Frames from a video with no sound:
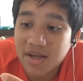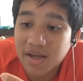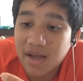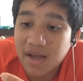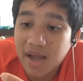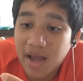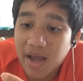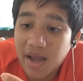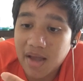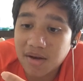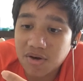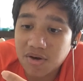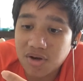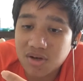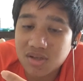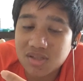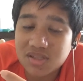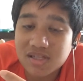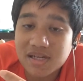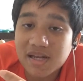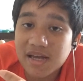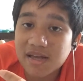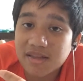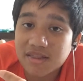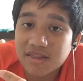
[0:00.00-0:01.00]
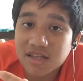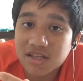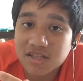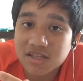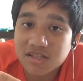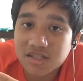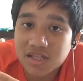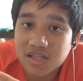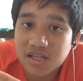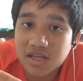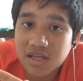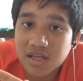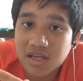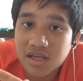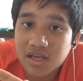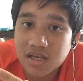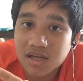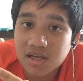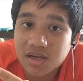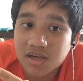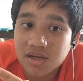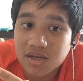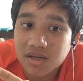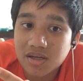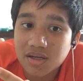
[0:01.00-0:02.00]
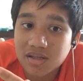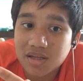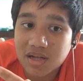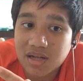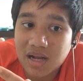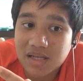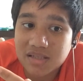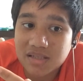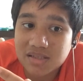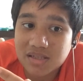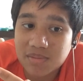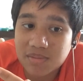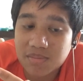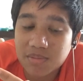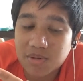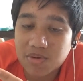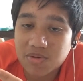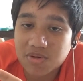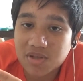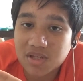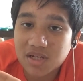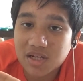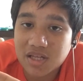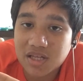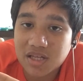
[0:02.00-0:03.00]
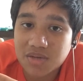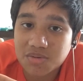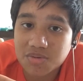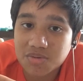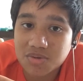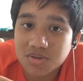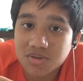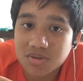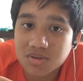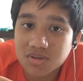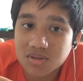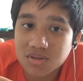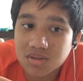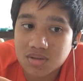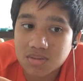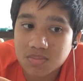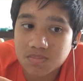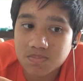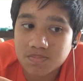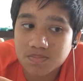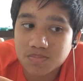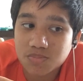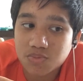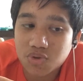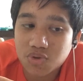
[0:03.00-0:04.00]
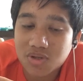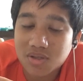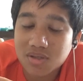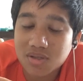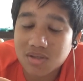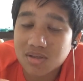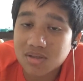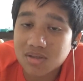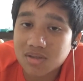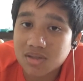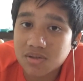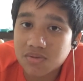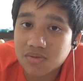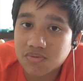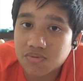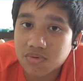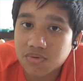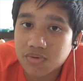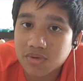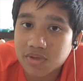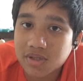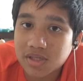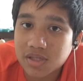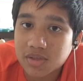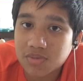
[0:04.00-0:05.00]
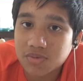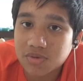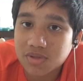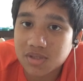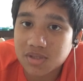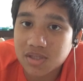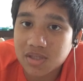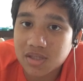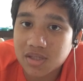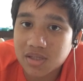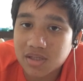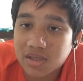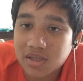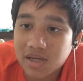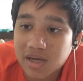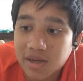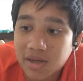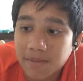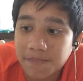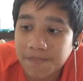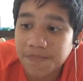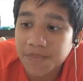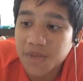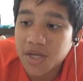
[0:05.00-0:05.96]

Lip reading: And honestly, I think City, the last time they won the league was 2013-14, wasn't it? Yeah.